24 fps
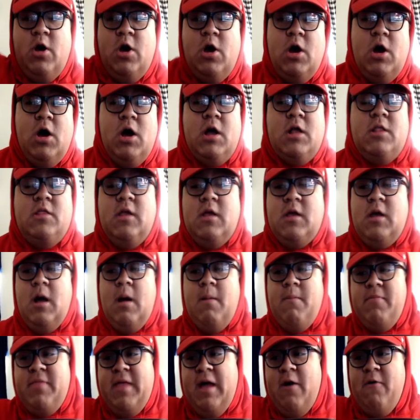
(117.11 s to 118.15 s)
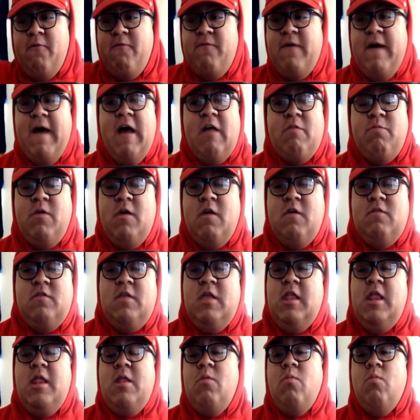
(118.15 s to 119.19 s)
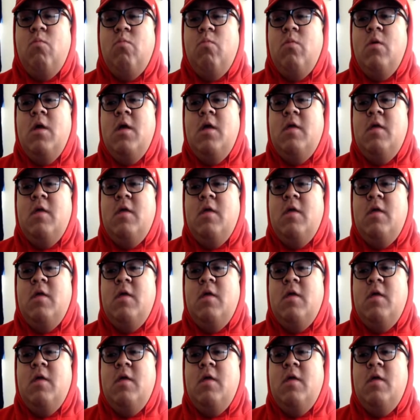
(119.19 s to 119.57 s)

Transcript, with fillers: hook to come down fast because they didn't